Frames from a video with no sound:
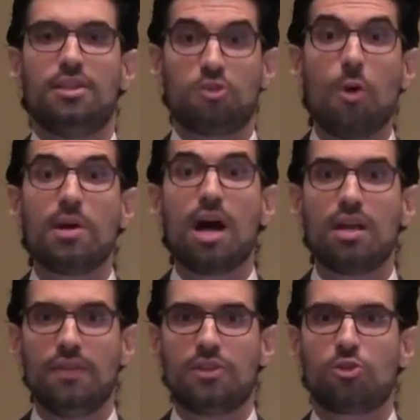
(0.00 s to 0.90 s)
is going
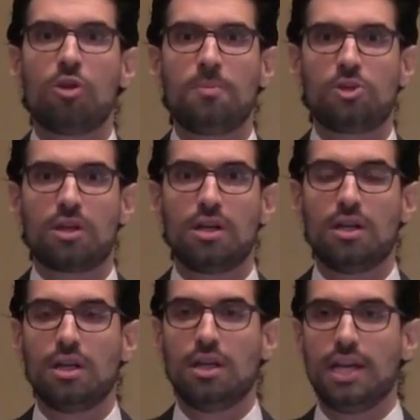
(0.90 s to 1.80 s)
on in this scripture
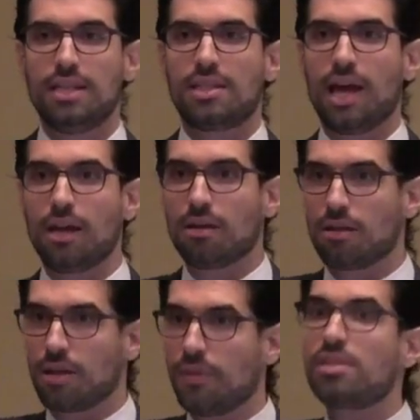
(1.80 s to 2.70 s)
is
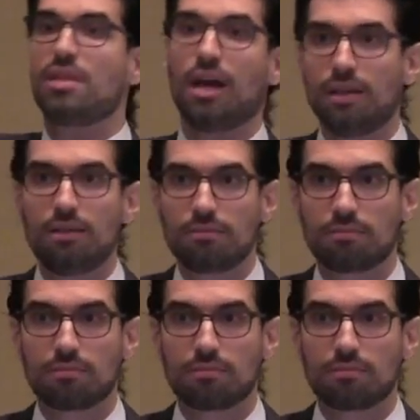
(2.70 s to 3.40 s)
that the son,